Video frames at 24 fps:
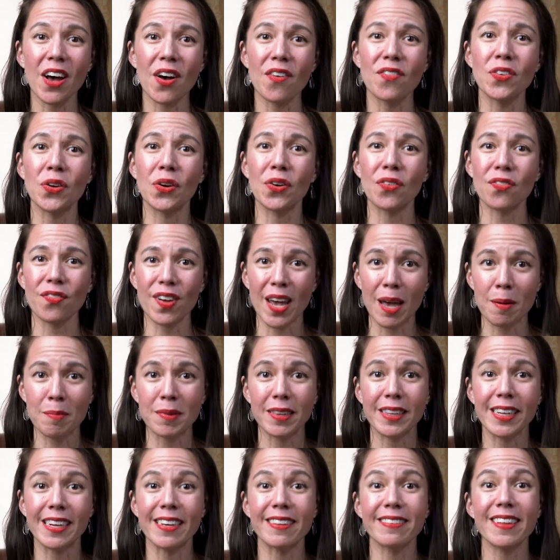of your
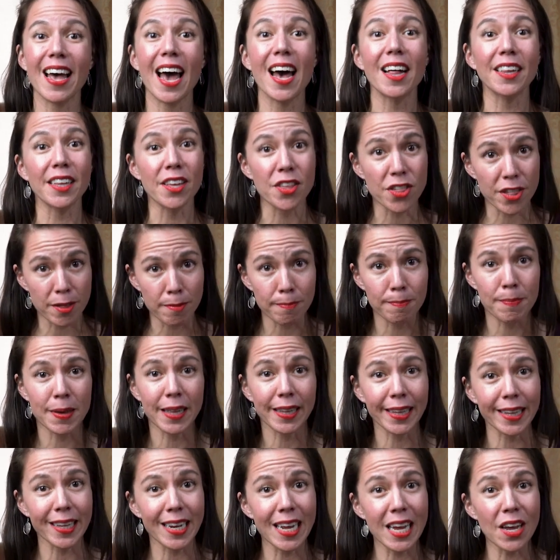family's
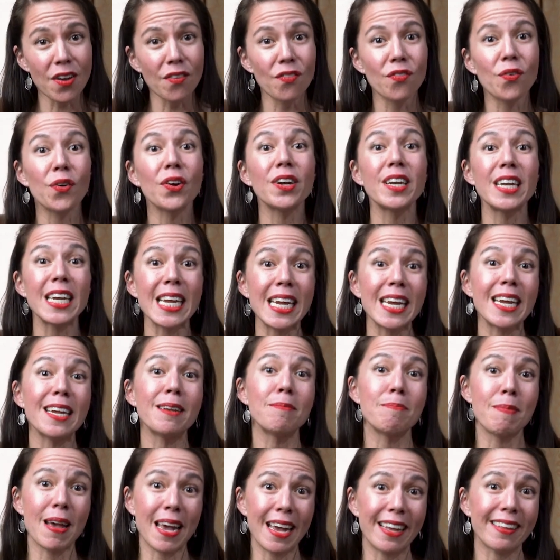eligibility for
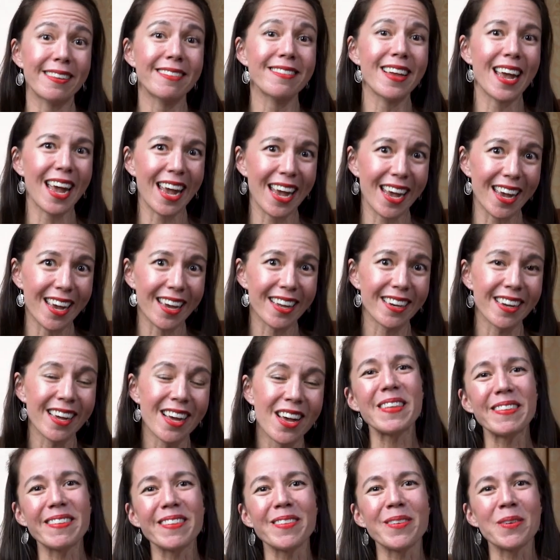need-based aid.
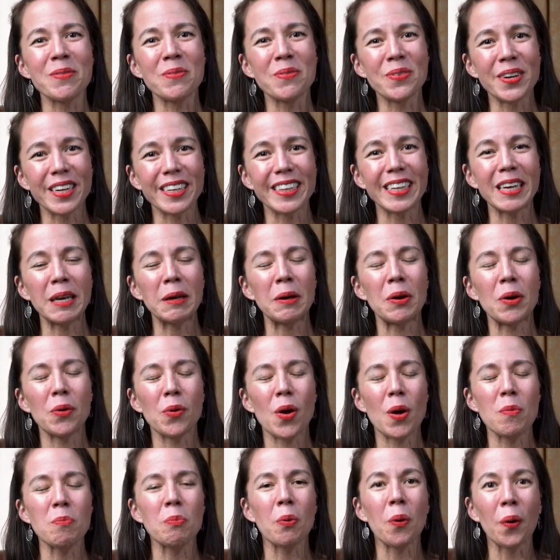This is a really
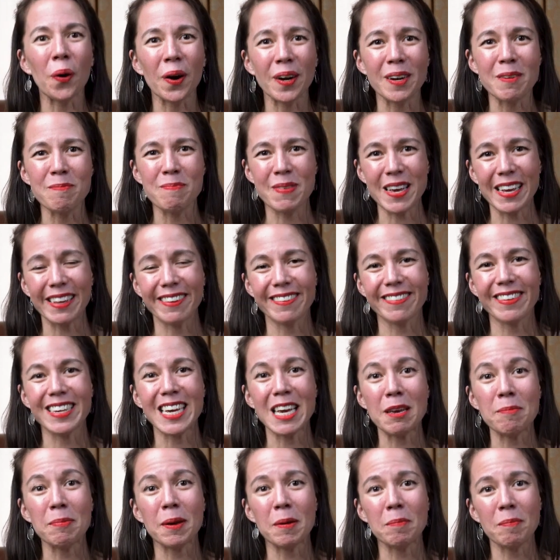important piece to
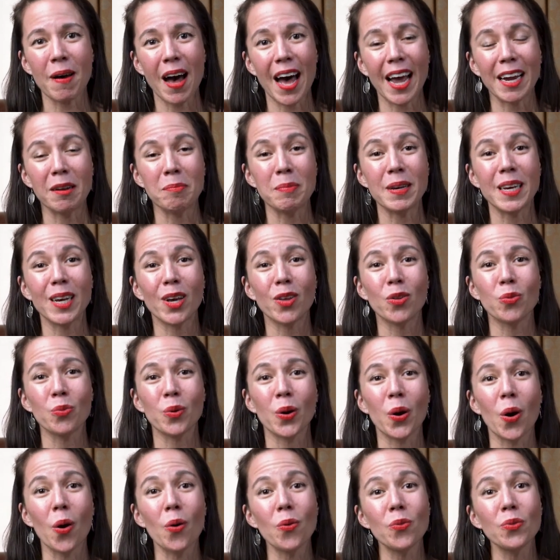keep in mind because
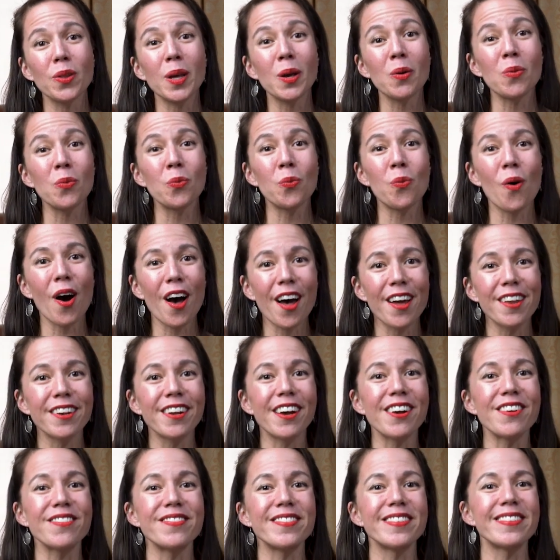we're only one
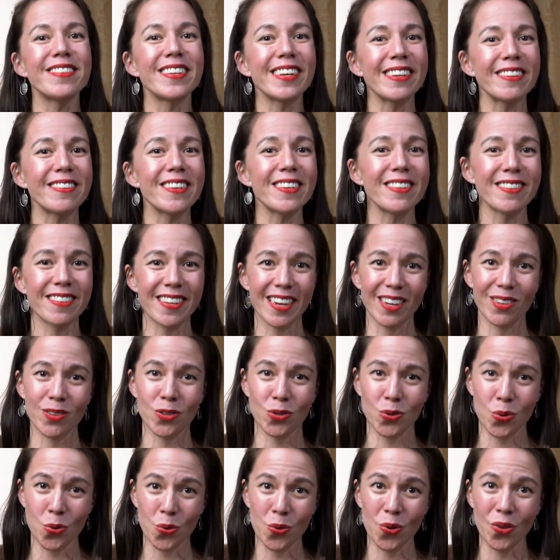of 66
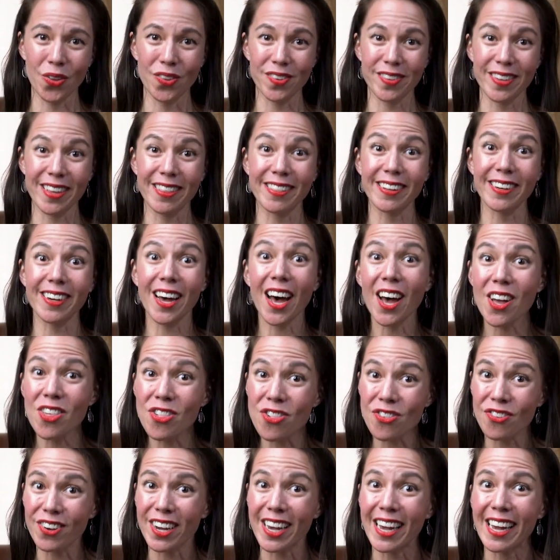schools in the
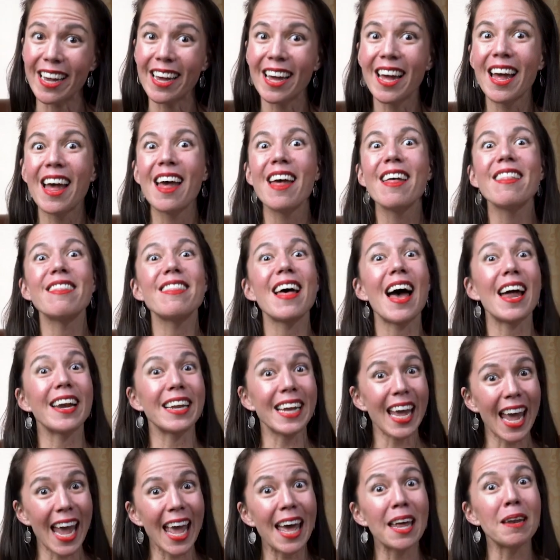country that
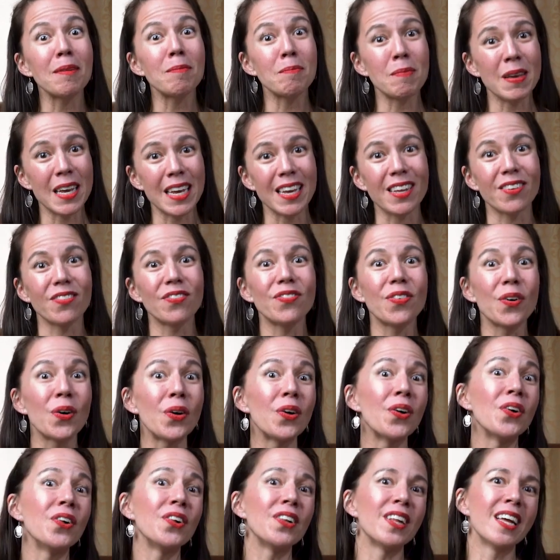can meet
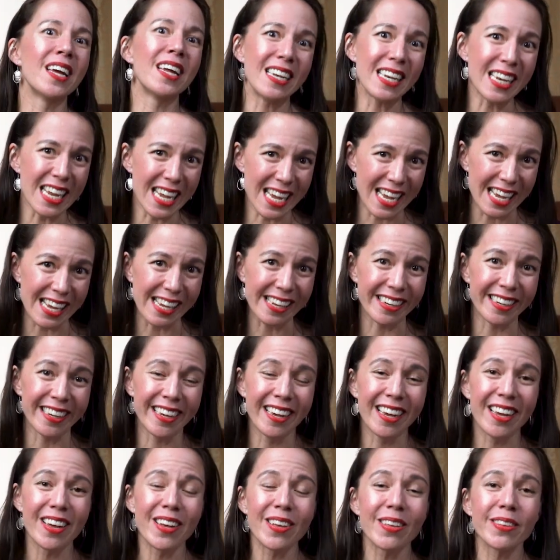full need.
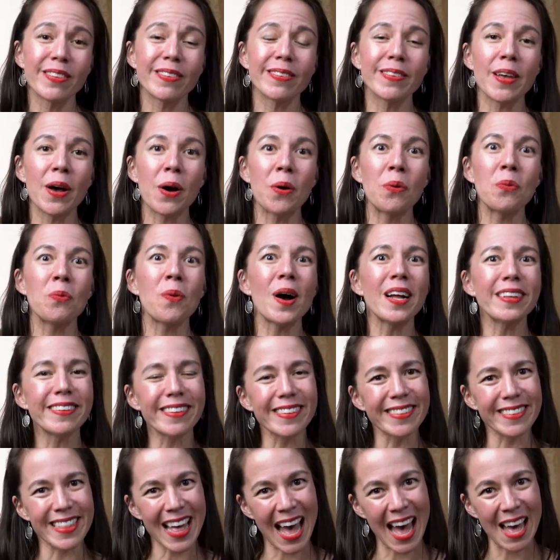So what
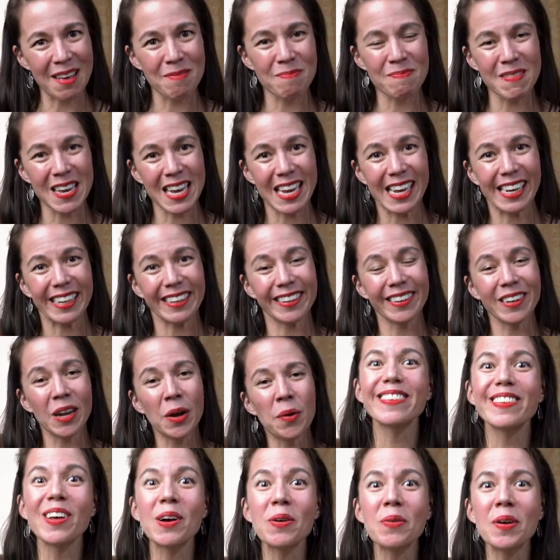does that mean?
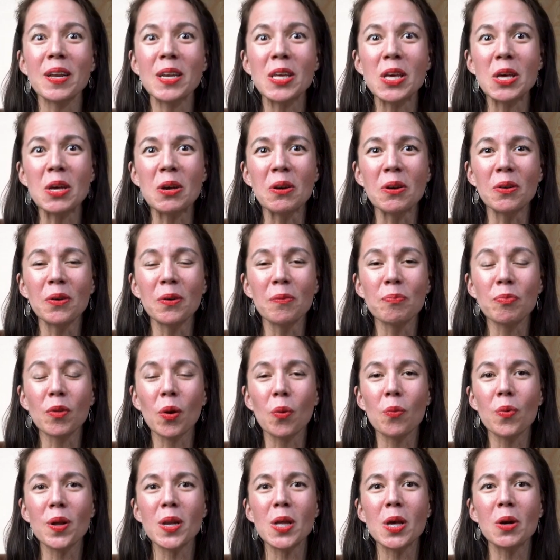So when you
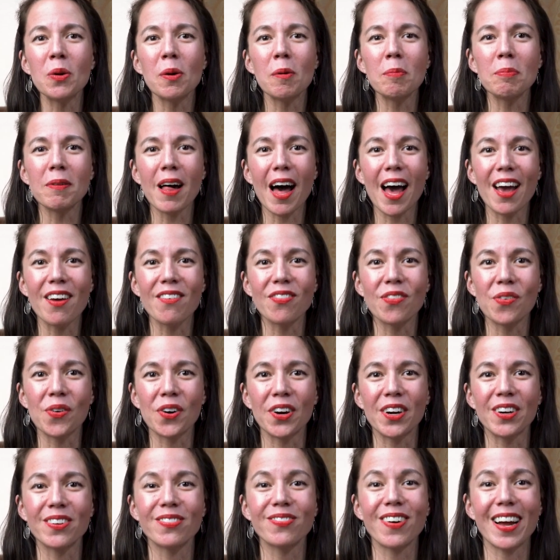apply
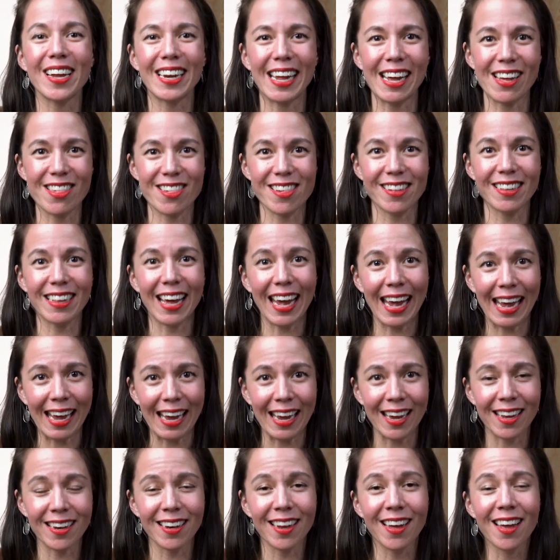for financial
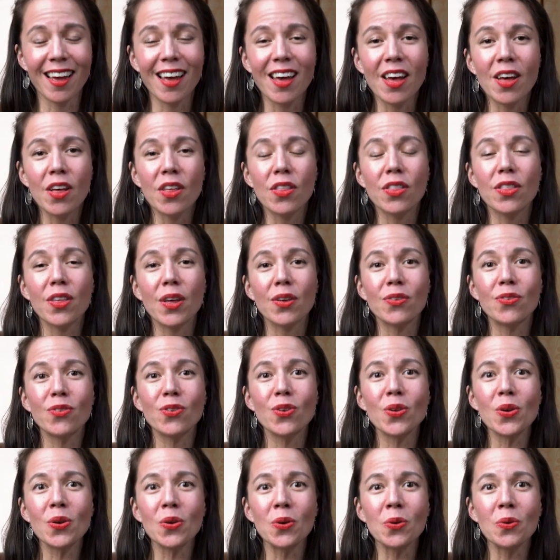aid, the
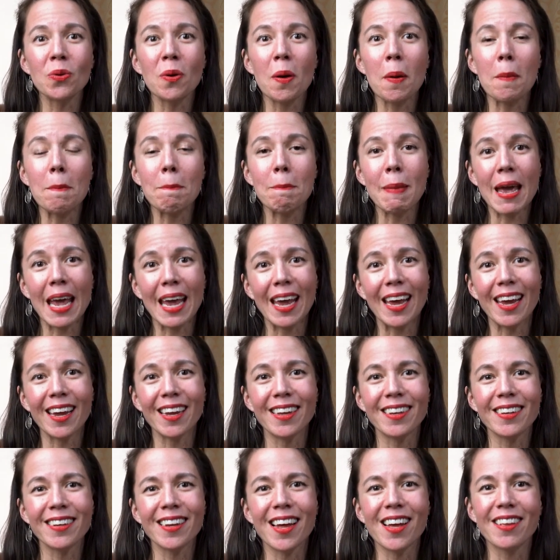two
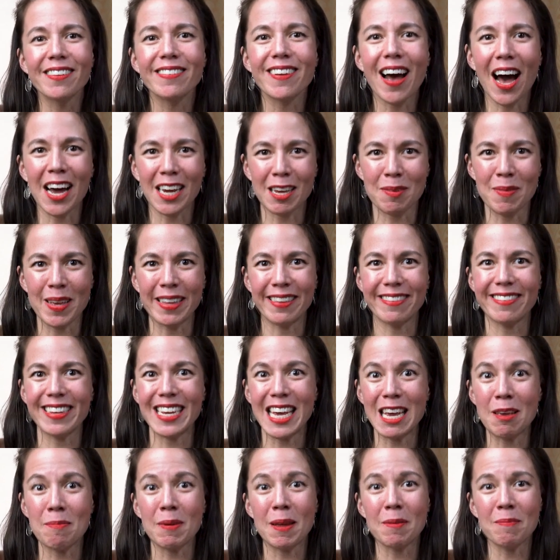main documents to
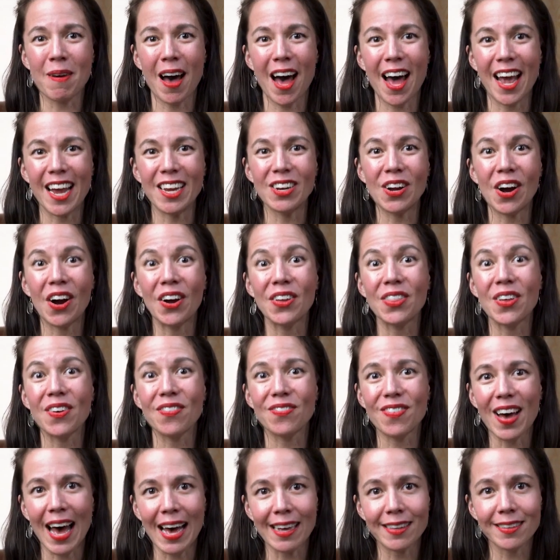keep in mind are the
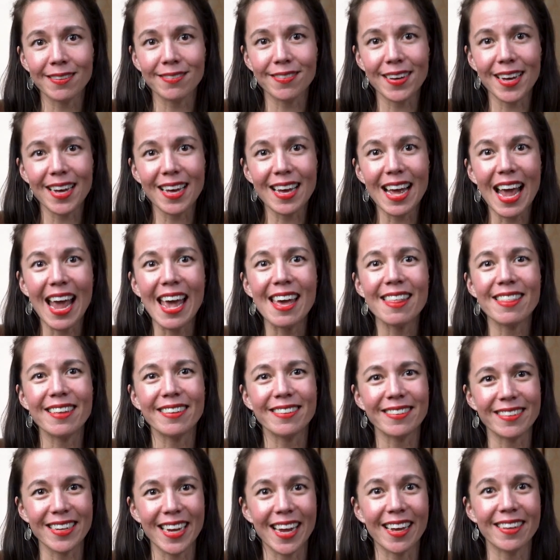FAFSA and the
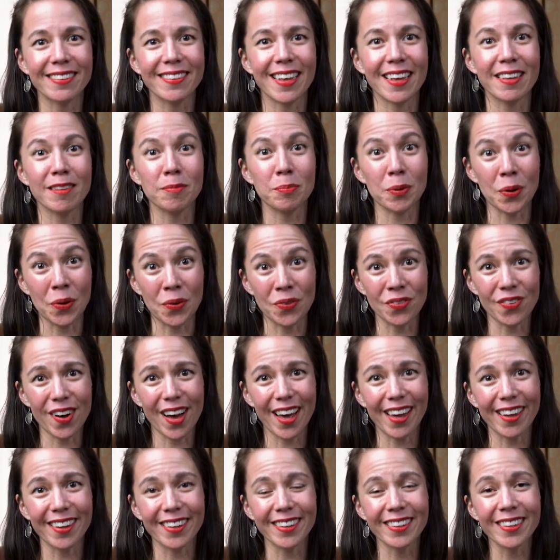CSS
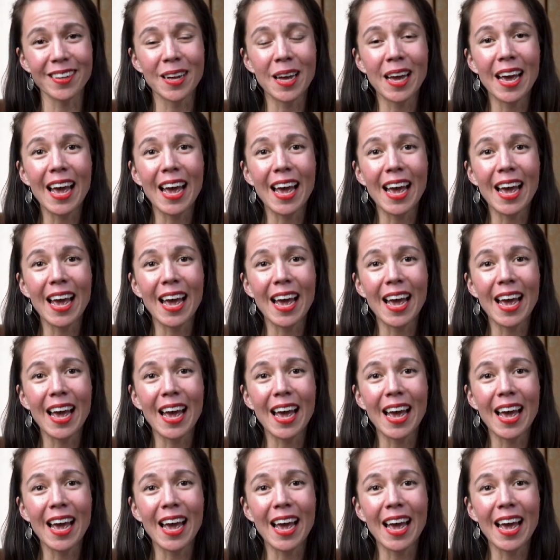profile.